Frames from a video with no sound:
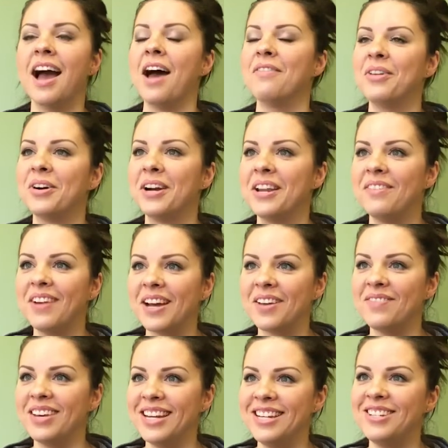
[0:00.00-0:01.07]
I've already
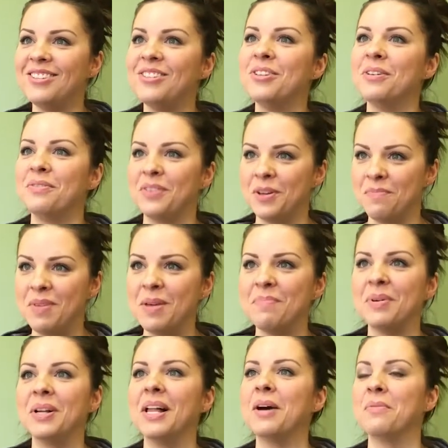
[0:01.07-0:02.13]
recommended you to a few
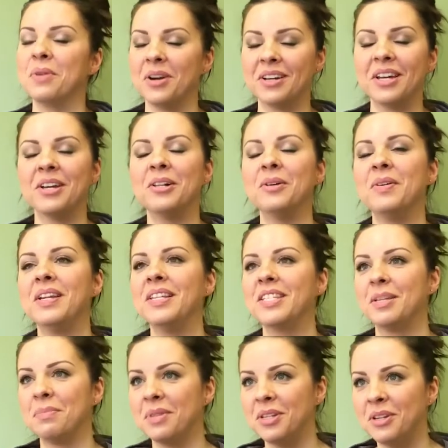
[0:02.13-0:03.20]
people at work, including
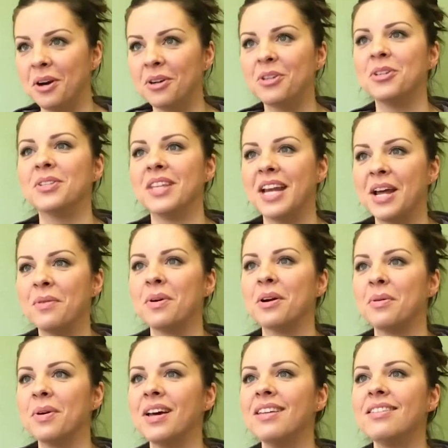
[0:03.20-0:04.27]
some of the doctors that I
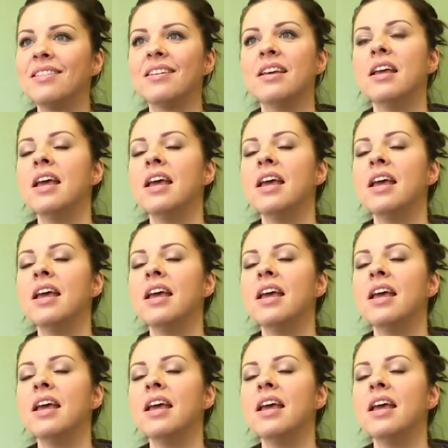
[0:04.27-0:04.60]
work with.